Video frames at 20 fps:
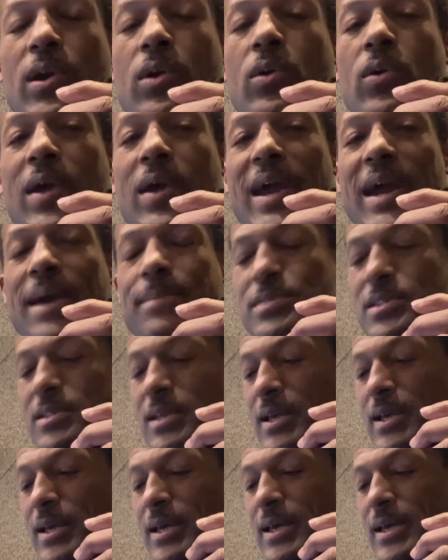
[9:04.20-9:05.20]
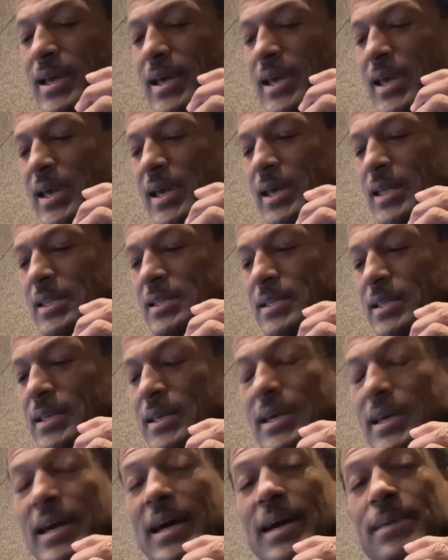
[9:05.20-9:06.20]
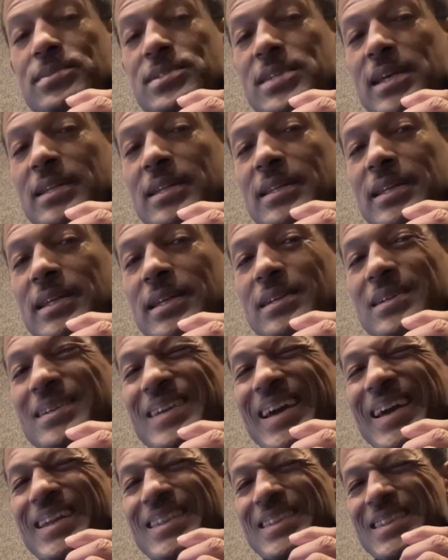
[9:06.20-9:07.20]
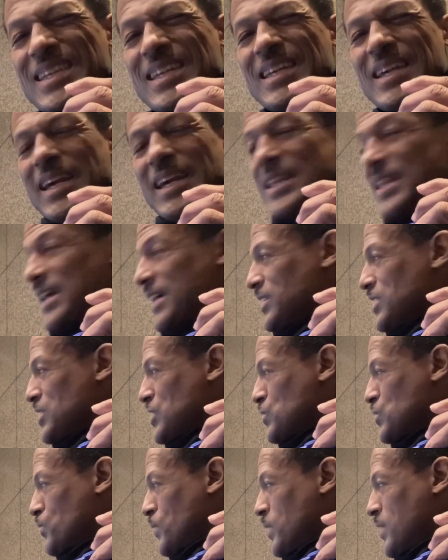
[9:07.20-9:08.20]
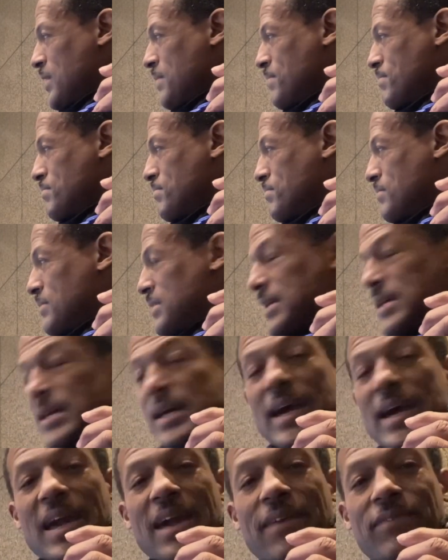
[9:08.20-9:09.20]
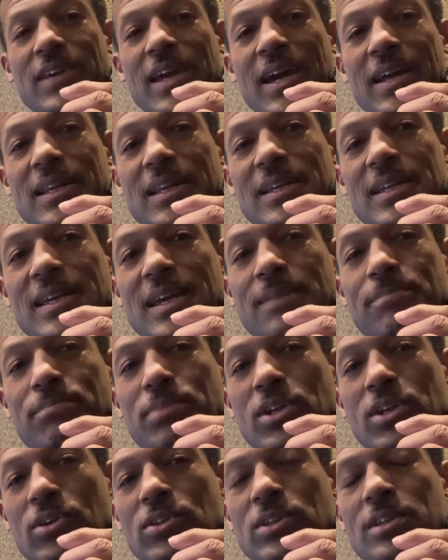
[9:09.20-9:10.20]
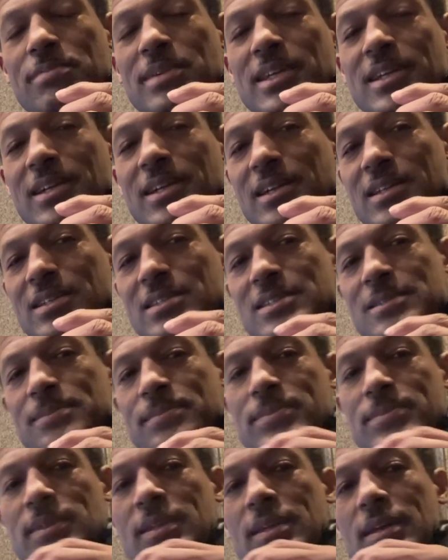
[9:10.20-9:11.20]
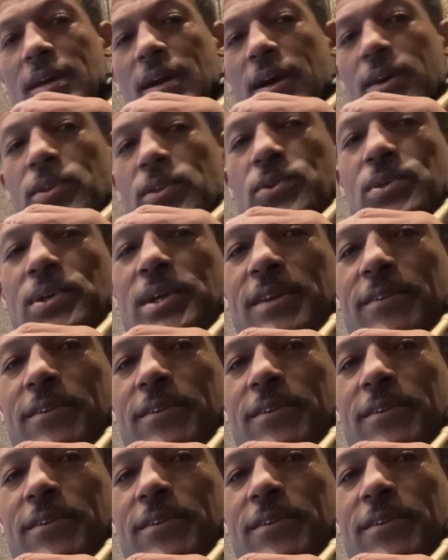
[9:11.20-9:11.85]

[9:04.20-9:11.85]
or apps. And I'm settling, I think I like the SWAM. I haven't gotten it yet, but only because although you get a